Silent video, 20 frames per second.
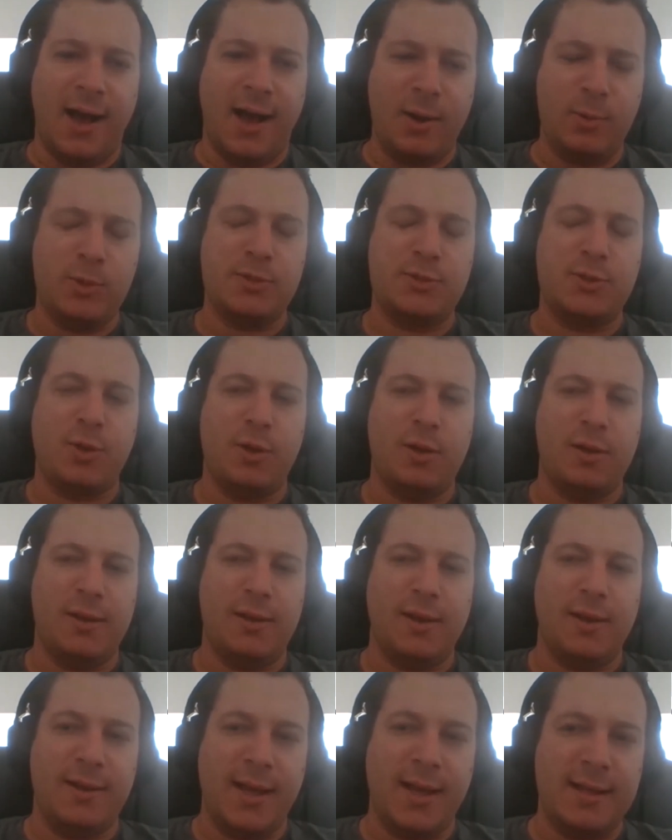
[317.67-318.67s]
I was
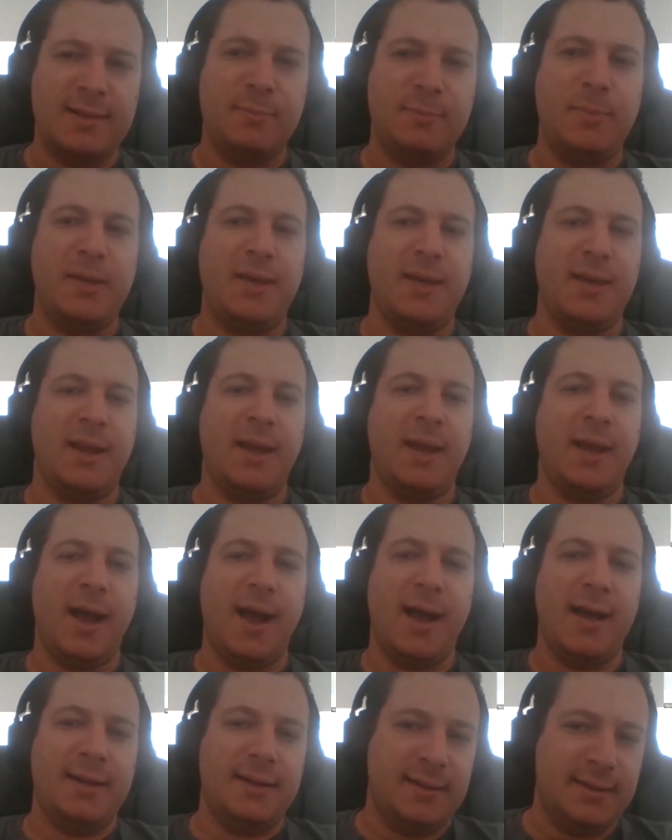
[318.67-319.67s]
at the
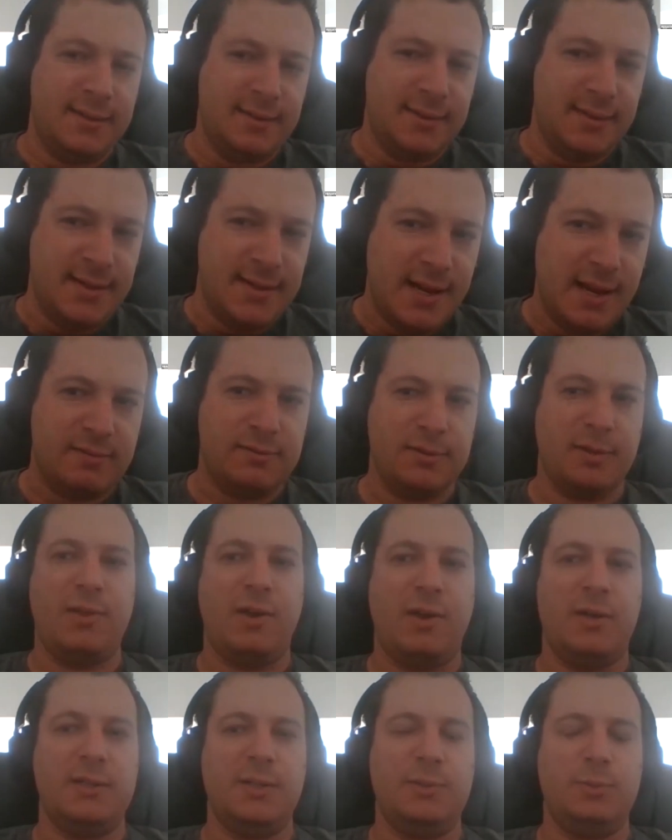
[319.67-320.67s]
beginning. I never
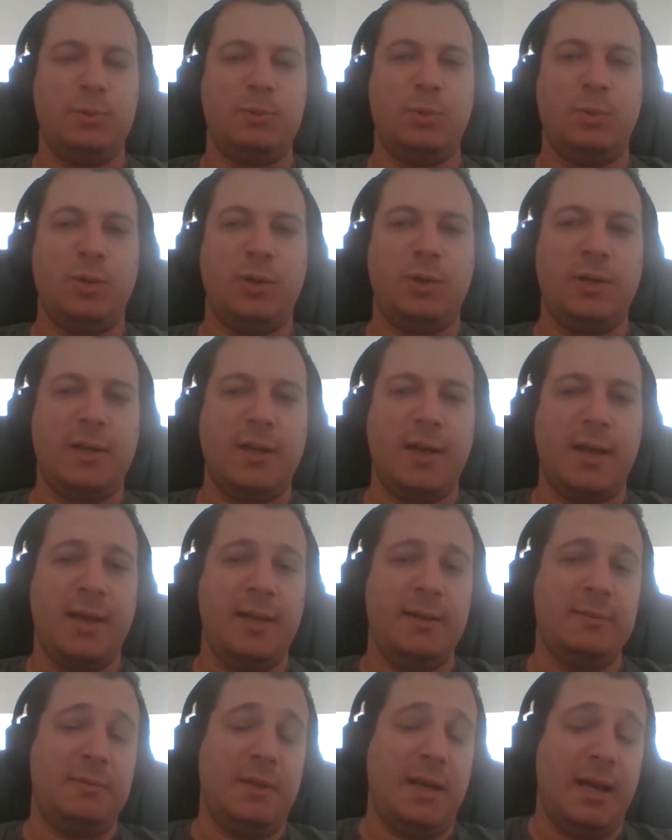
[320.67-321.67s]
thought it would work,
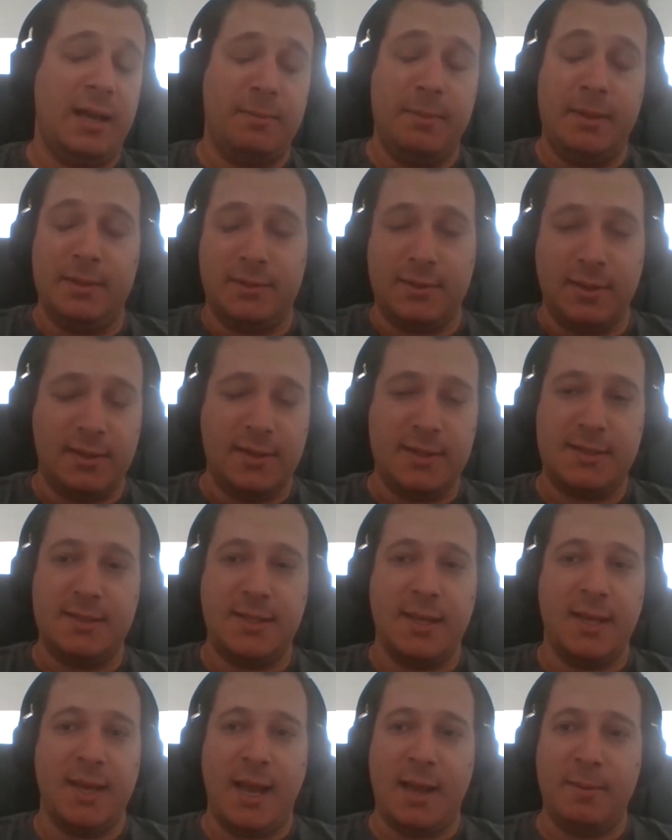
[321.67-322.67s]
and I mean to
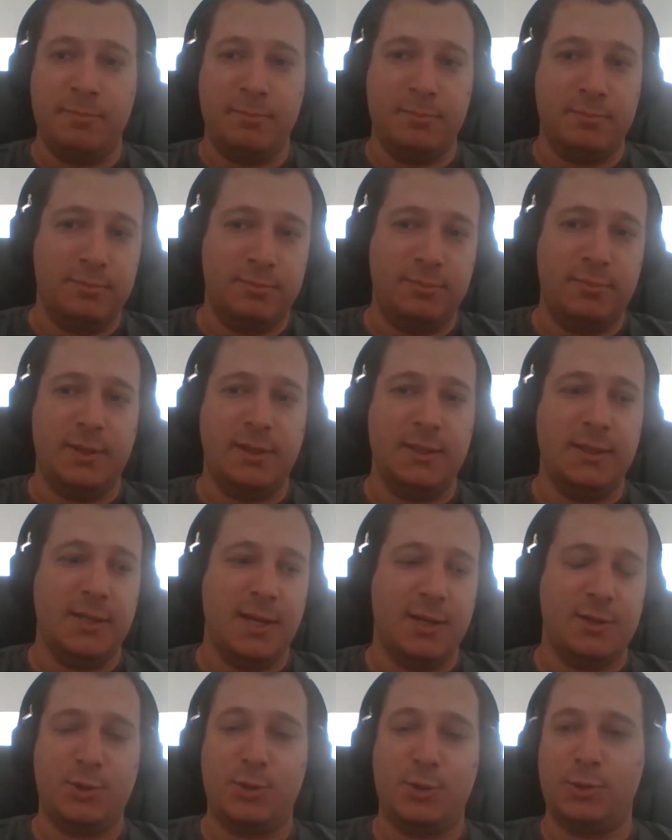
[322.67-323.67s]
this day, I'm really
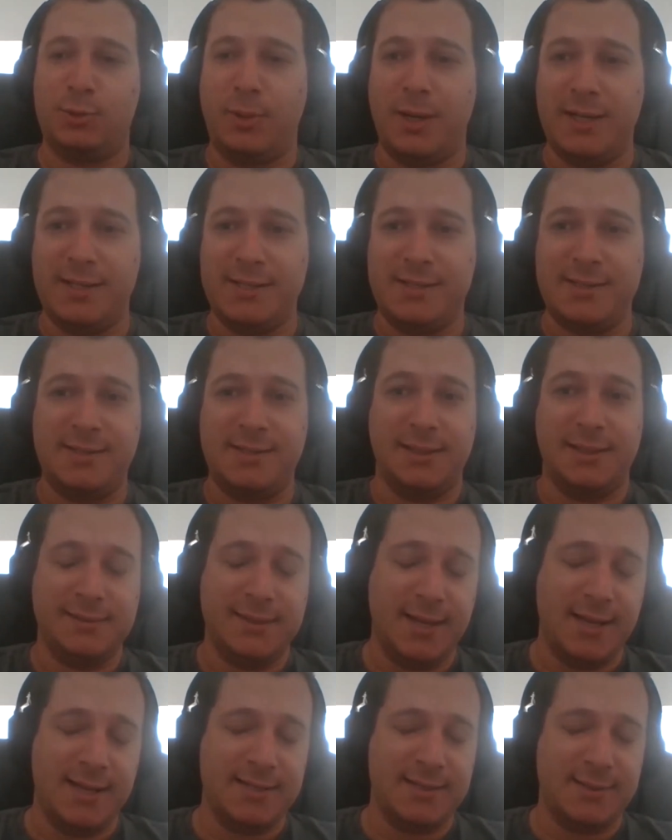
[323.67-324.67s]
not sure why it still
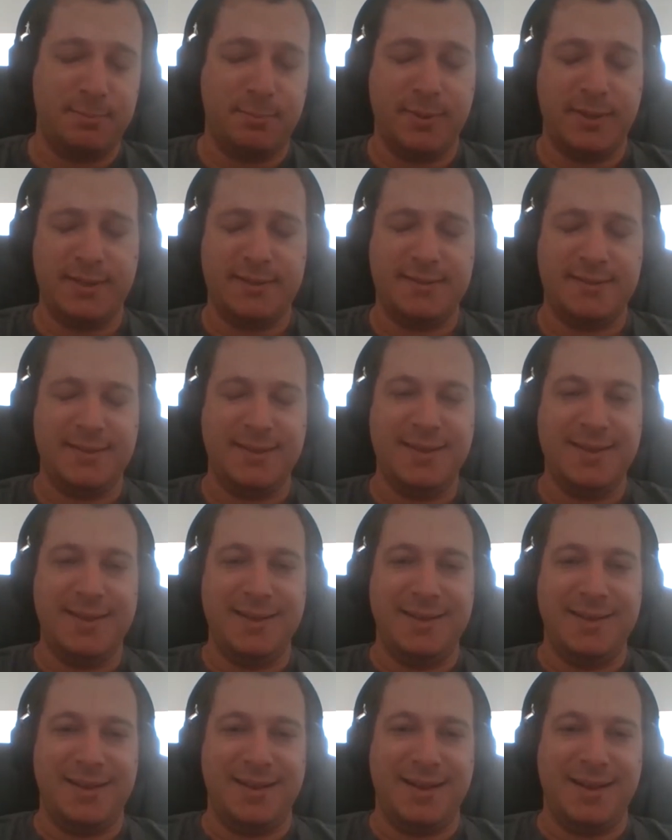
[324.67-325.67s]
does. But
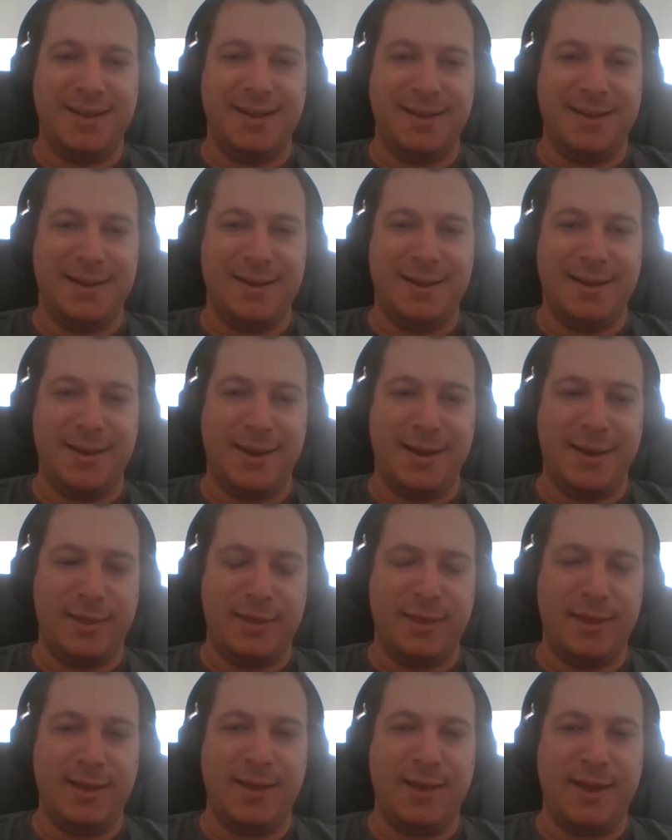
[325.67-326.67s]
uh, I, I
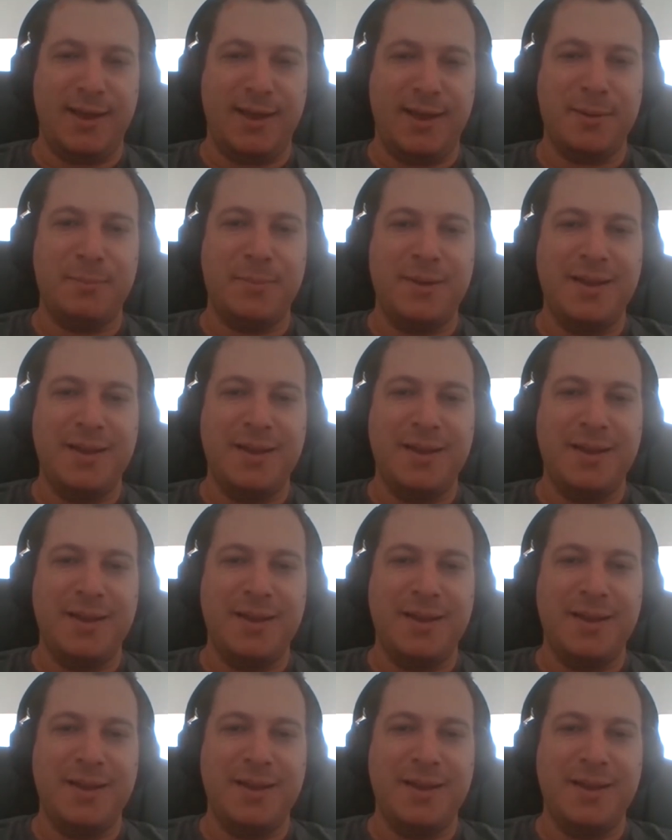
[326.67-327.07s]
think I am.